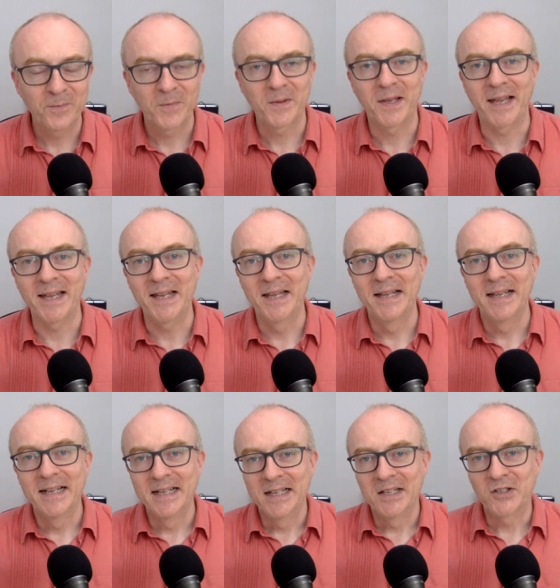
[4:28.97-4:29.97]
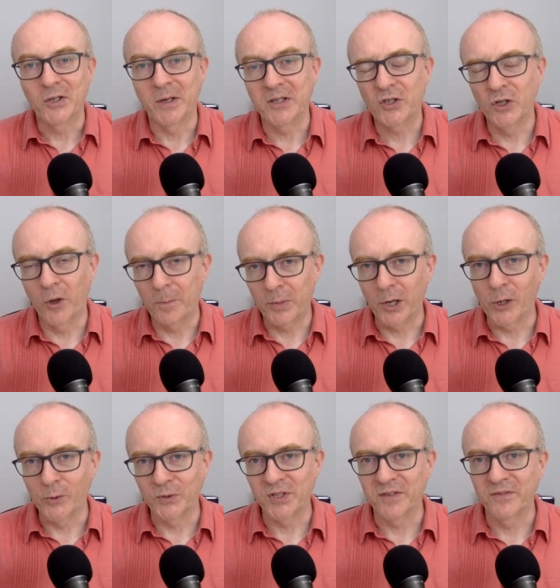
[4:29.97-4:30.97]
Okay, so it's not
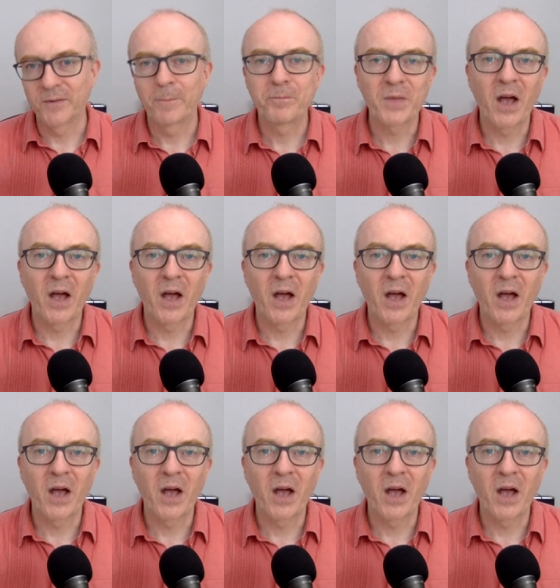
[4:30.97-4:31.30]
plosive.